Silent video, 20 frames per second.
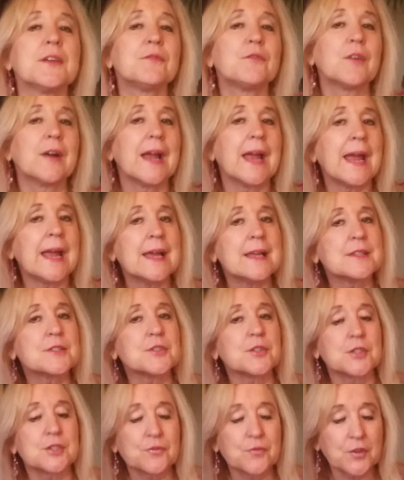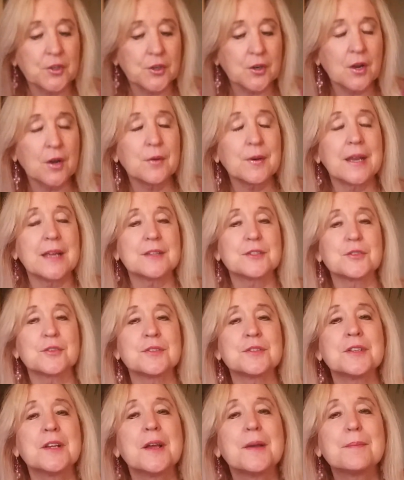for answers, for your own
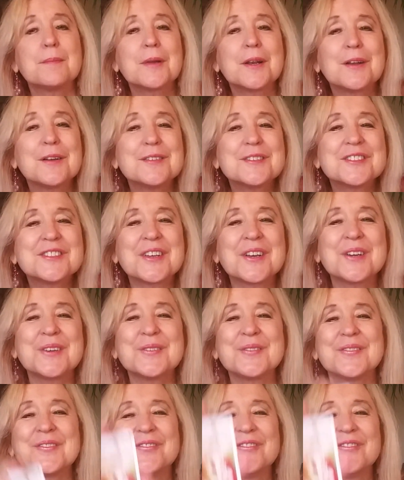answers, but also